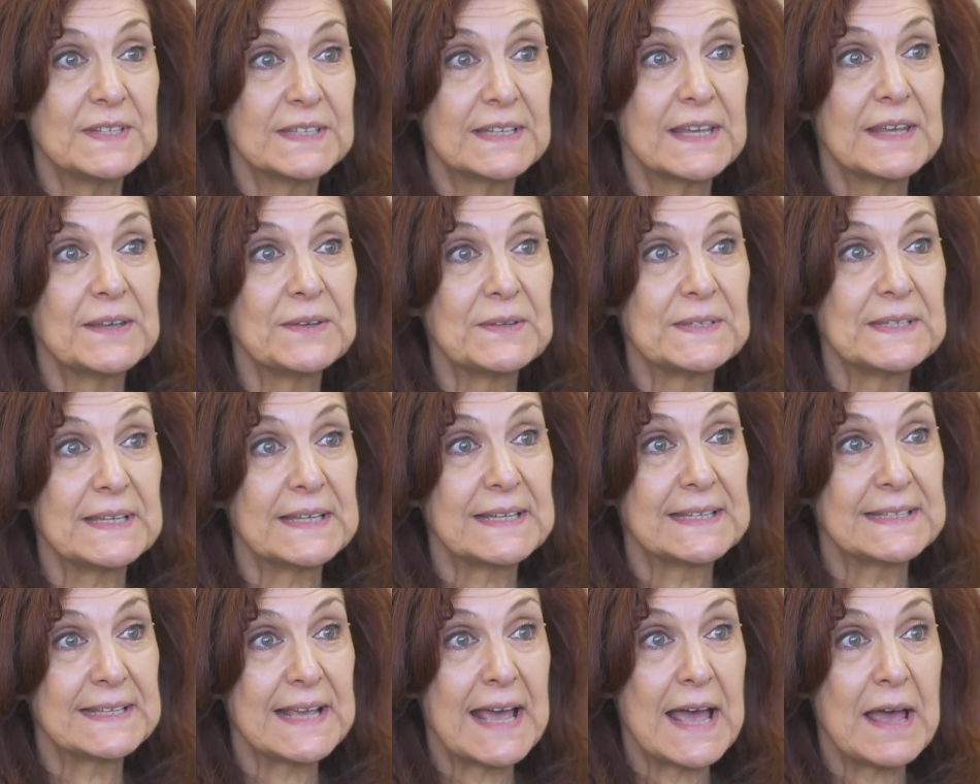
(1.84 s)
skills
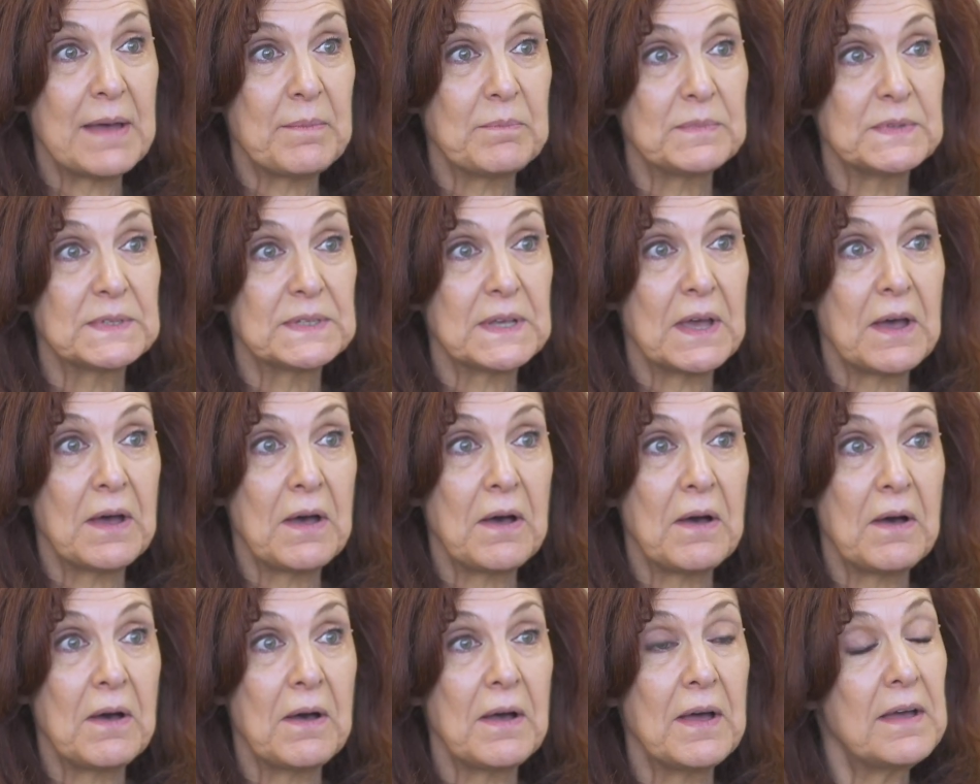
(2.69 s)
exams
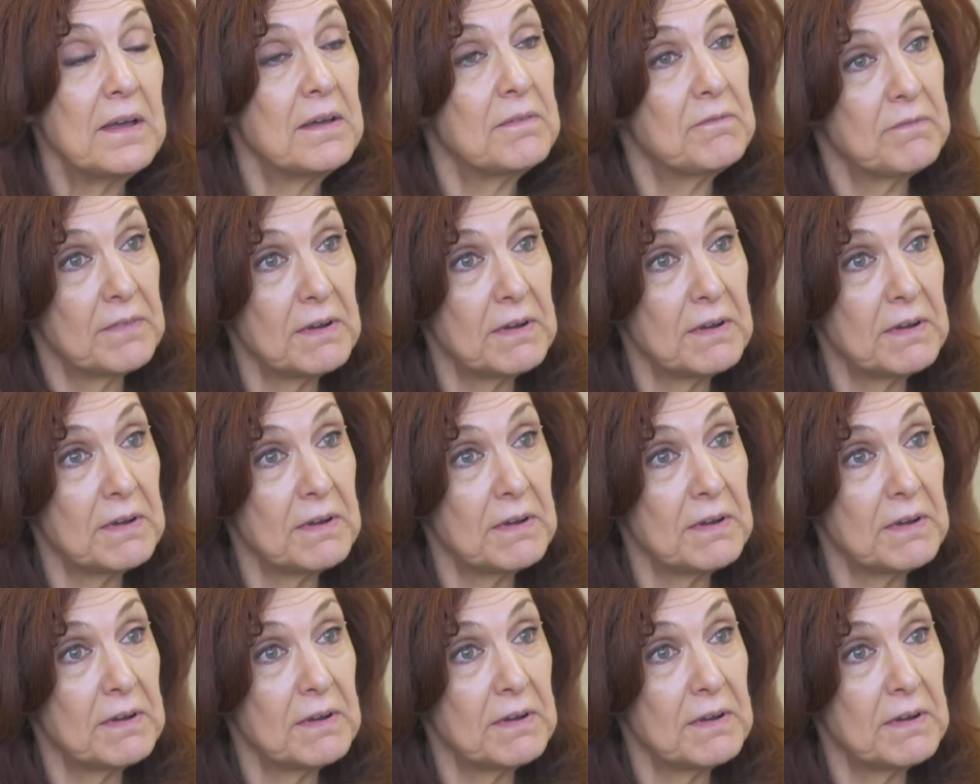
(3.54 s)
are